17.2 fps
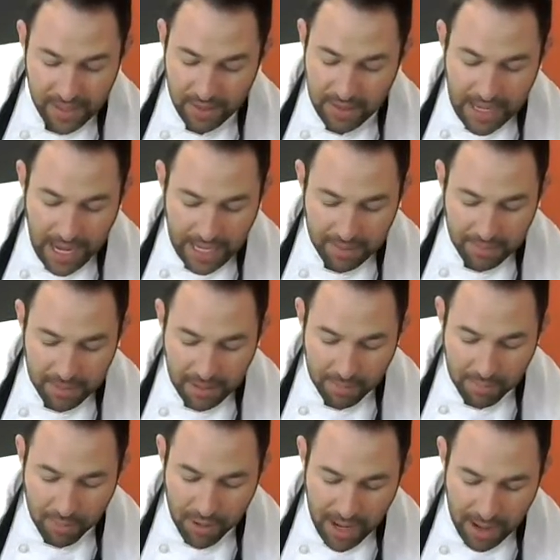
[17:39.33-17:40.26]
You got to
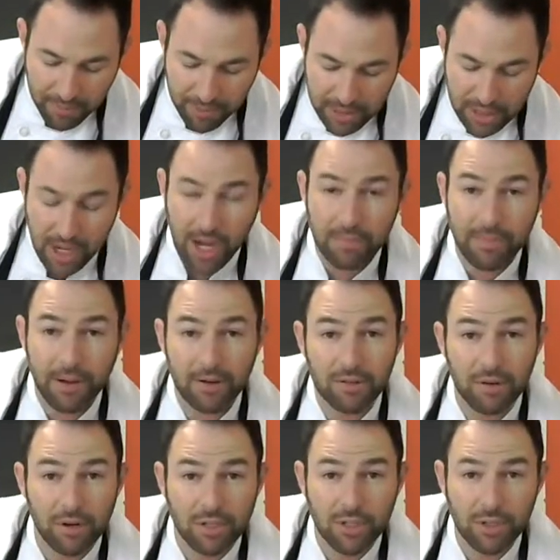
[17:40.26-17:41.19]
meal prep. We talk
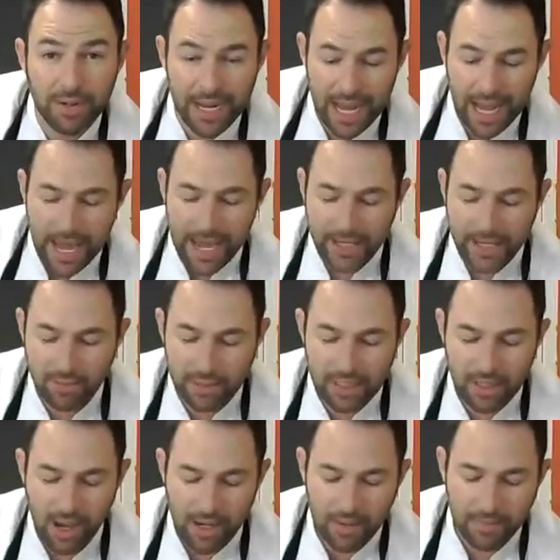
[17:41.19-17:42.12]
about grocery hacks. We
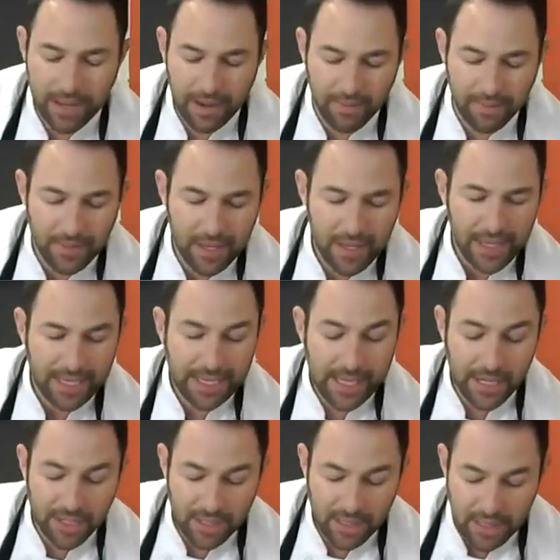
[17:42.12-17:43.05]
talk about
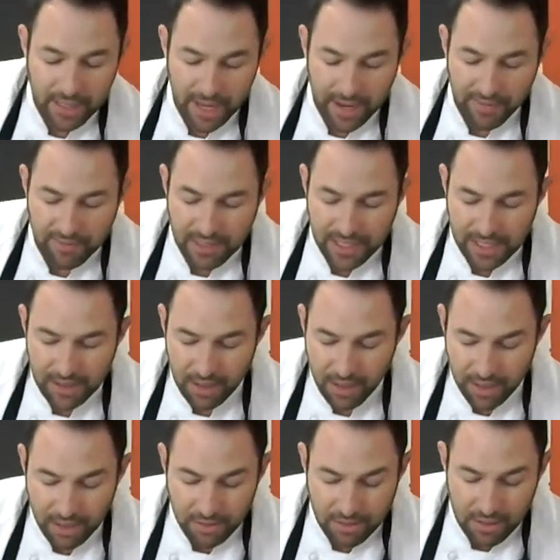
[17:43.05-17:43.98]
kitchen safety.
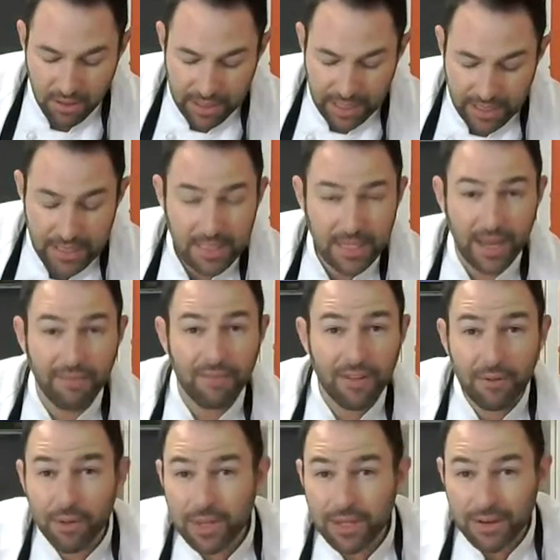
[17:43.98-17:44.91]
Are you cooking
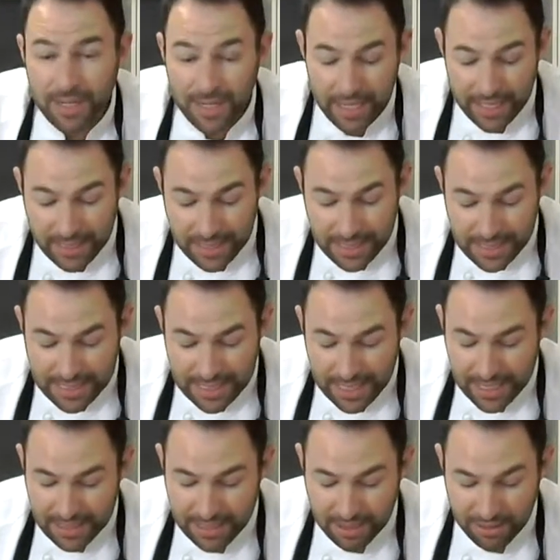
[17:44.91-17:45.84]
safely with your
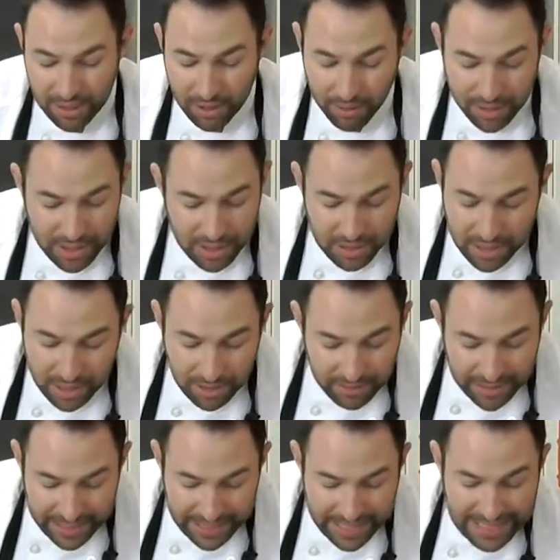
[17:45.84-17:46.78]
kids? Do you know what you're
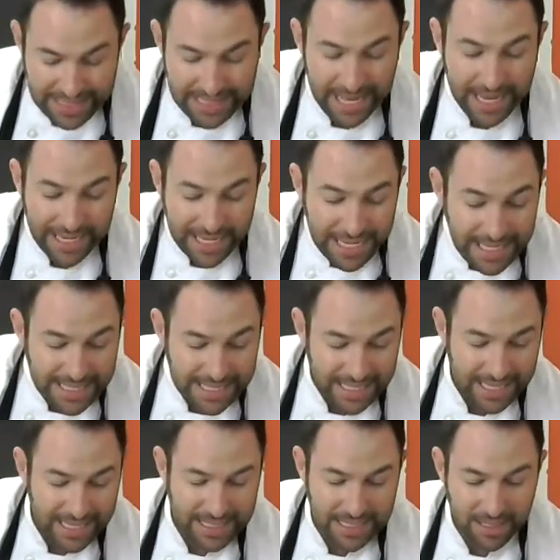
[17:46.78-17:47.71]
doing? It's not
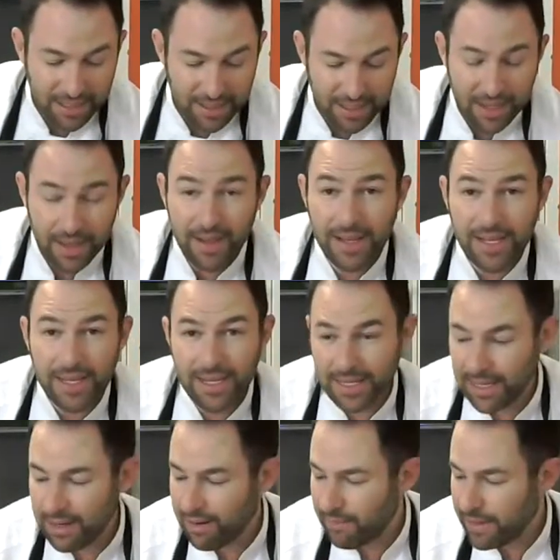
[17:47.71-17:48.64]
easy. It took,
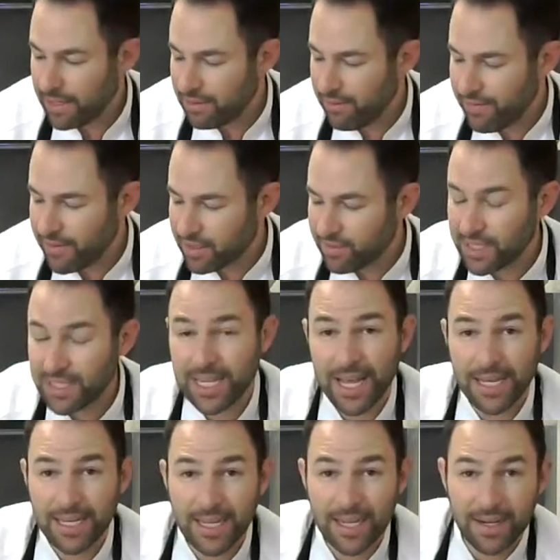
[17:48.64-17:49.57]
I've been doing this for
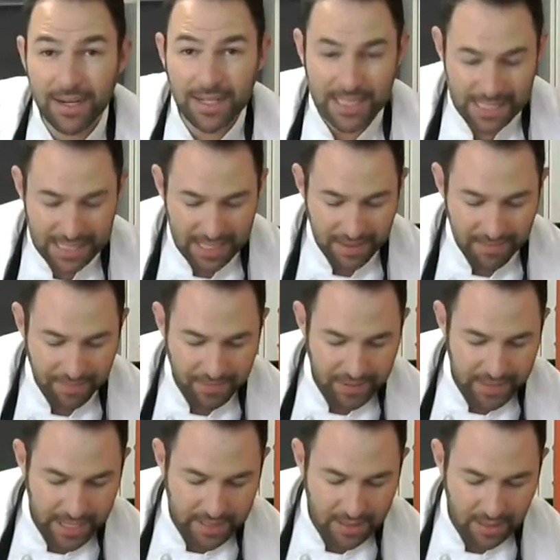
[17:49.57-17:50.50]
10 years.
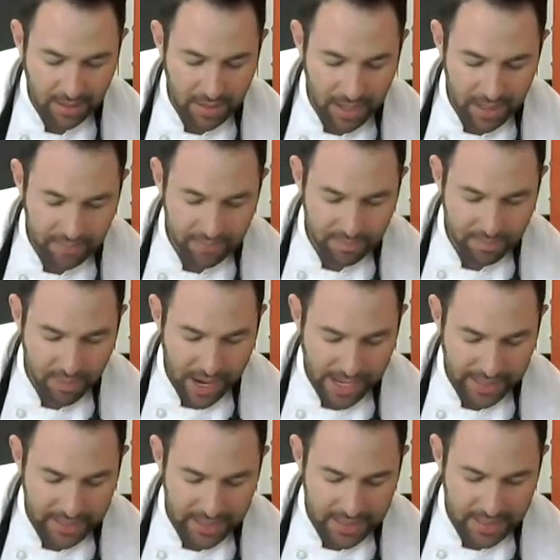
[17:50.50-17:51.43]
A lot of
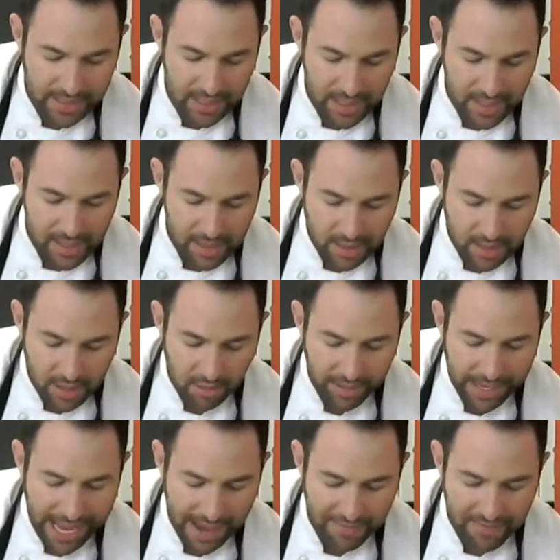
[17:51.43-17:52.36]
practice. We
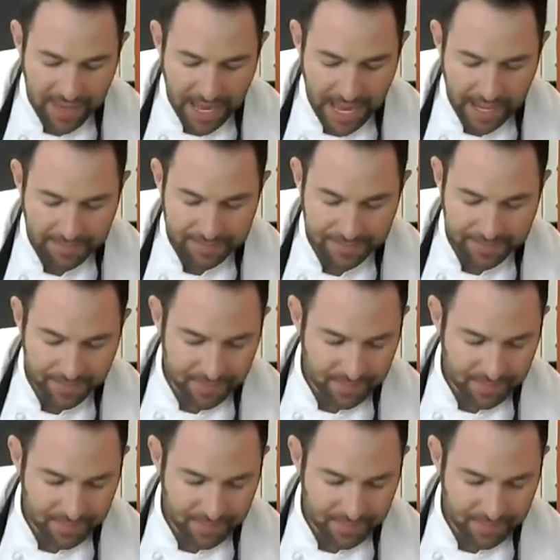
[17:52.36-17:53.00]
have that.